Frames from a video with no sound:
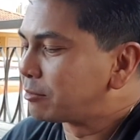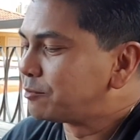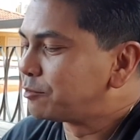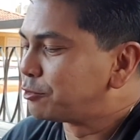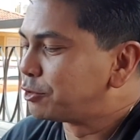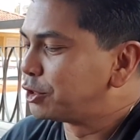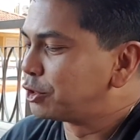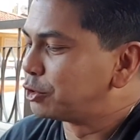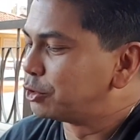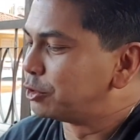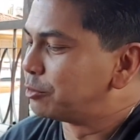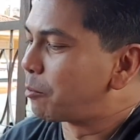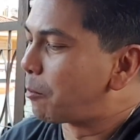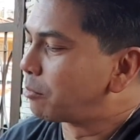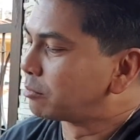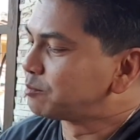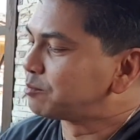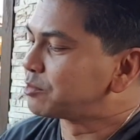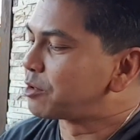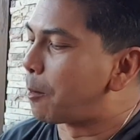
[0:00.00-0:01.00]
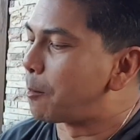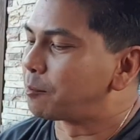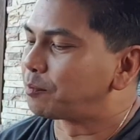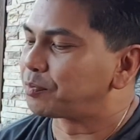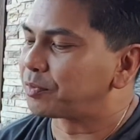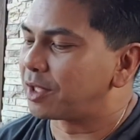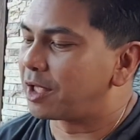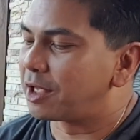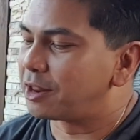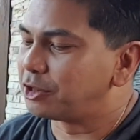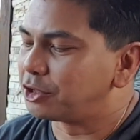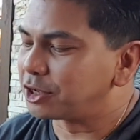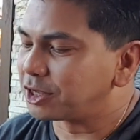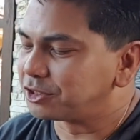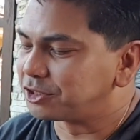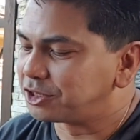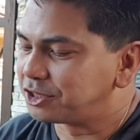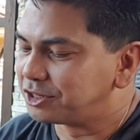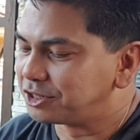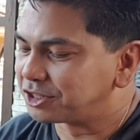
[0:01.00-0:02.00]
Very good. And you can
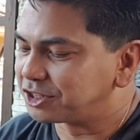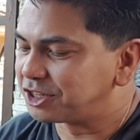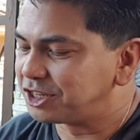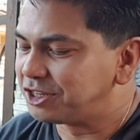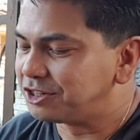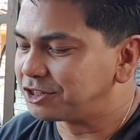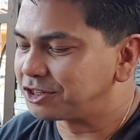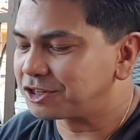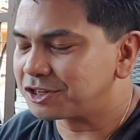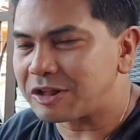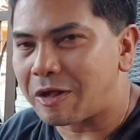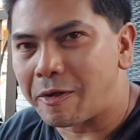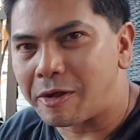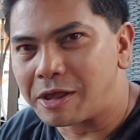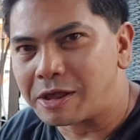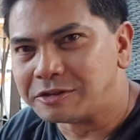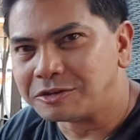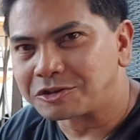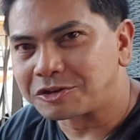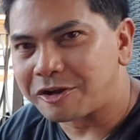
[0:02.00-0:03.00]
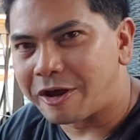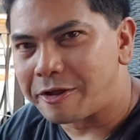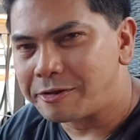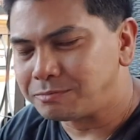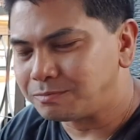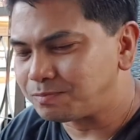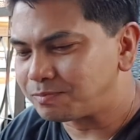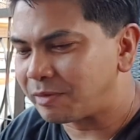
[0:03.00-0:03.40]
see the seeds inside.